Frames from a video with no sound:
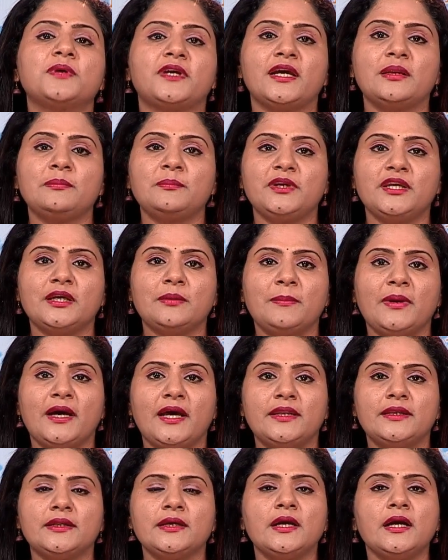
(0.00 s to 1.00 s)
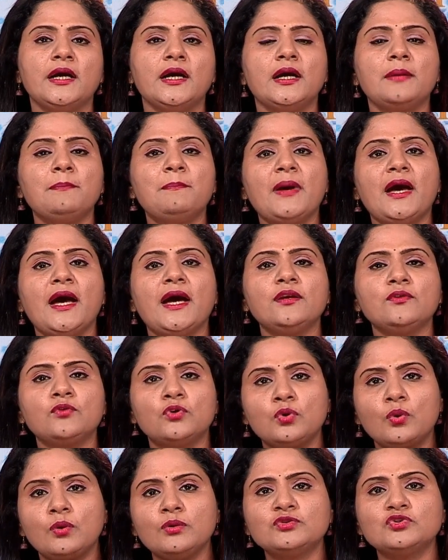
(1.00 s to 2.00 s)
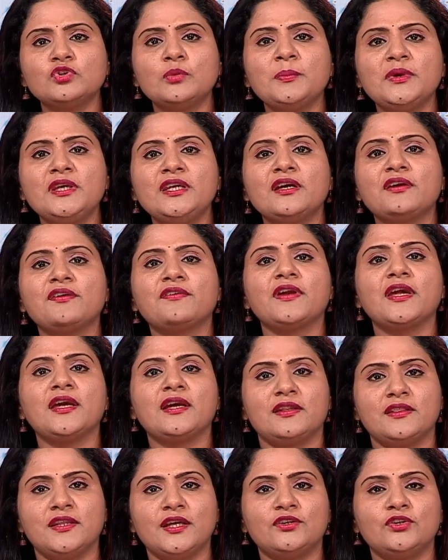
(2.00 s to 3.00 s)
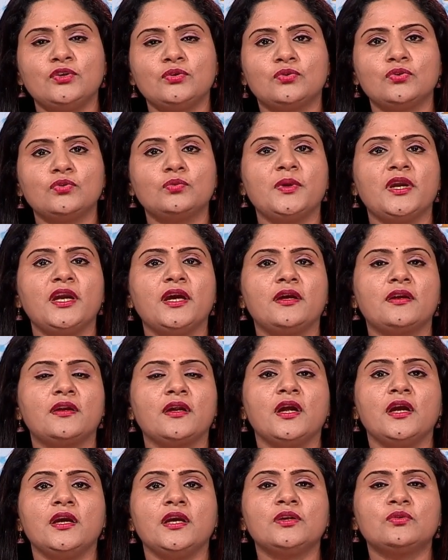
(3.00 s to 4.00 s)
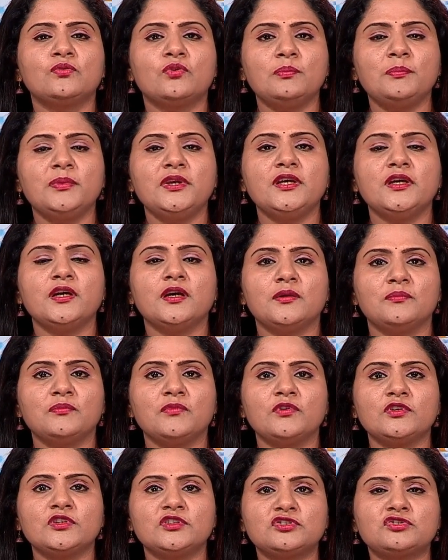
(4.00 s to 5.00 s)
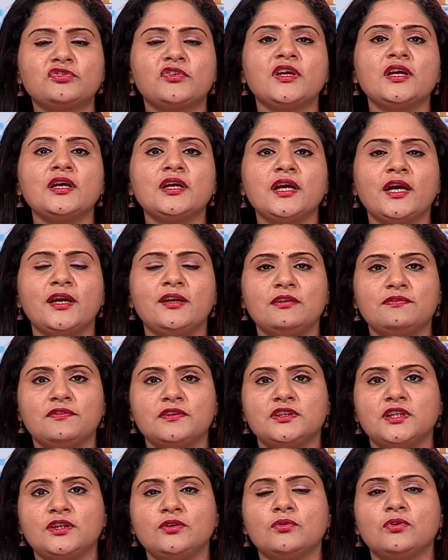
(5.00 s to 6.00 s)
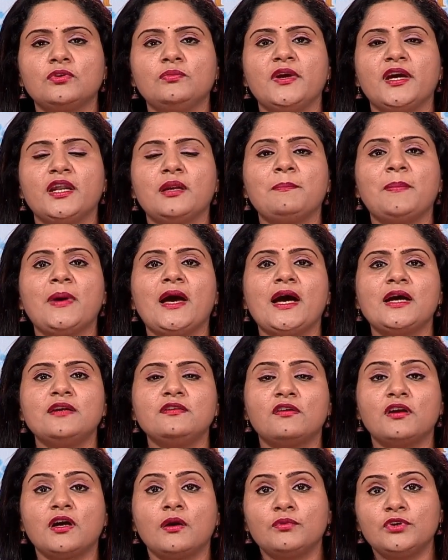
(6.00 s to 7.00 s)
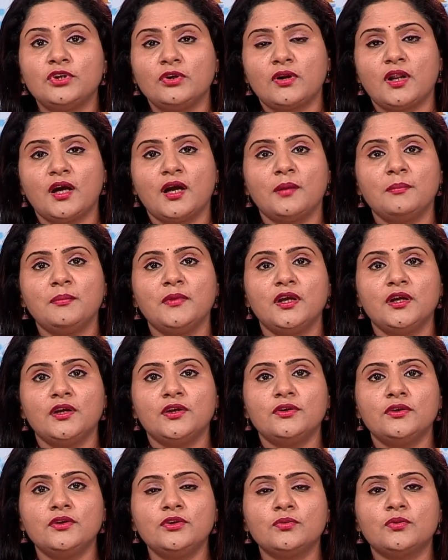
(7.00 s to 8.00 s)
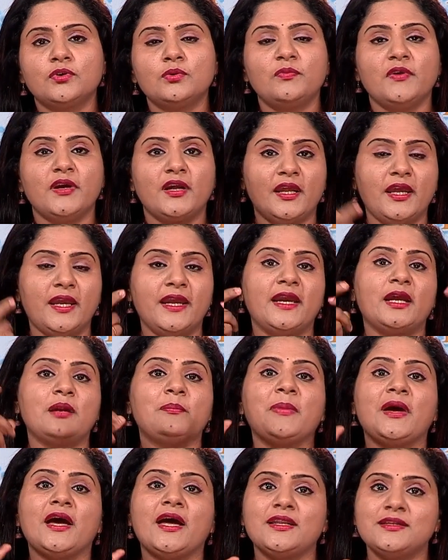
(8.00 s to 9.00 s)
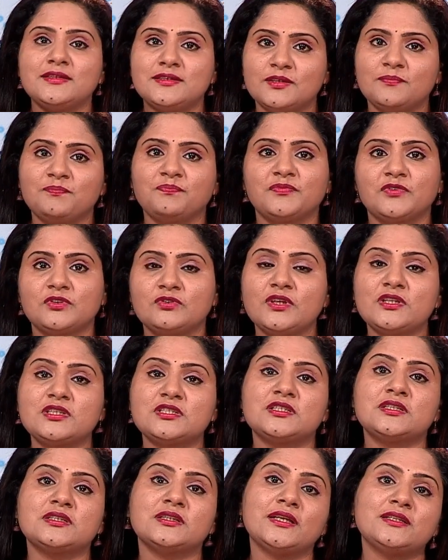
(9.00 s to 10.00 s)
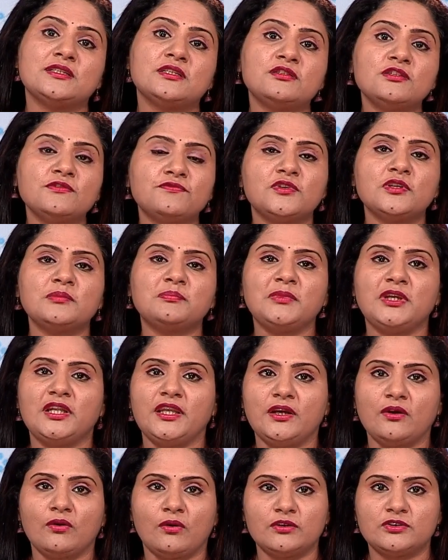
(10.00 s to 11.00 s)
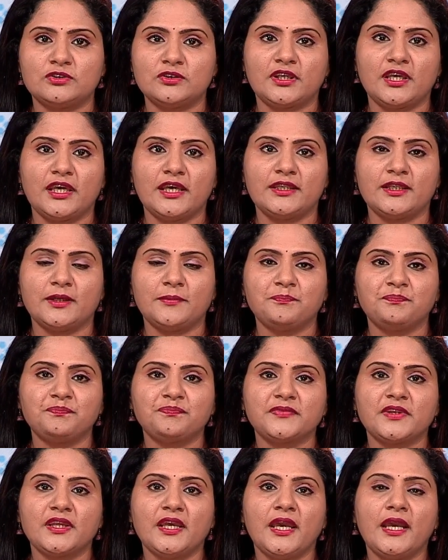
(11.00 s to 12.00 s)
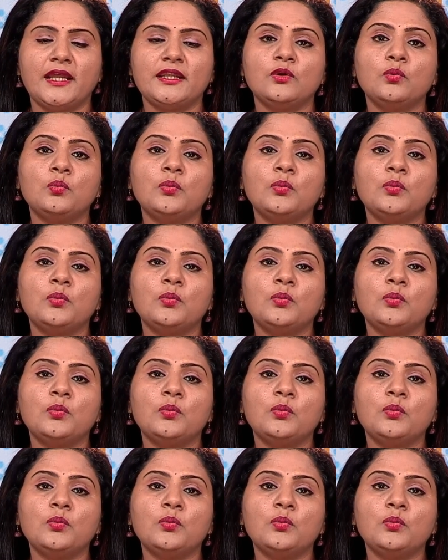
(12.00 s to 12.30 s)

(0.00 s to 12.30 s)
can be a band. A band could also be a ring that you could wear. It could be a string kind of a thing. You could wear a band around your arm, you could wear a hair band. That's a different meaning altogether. And the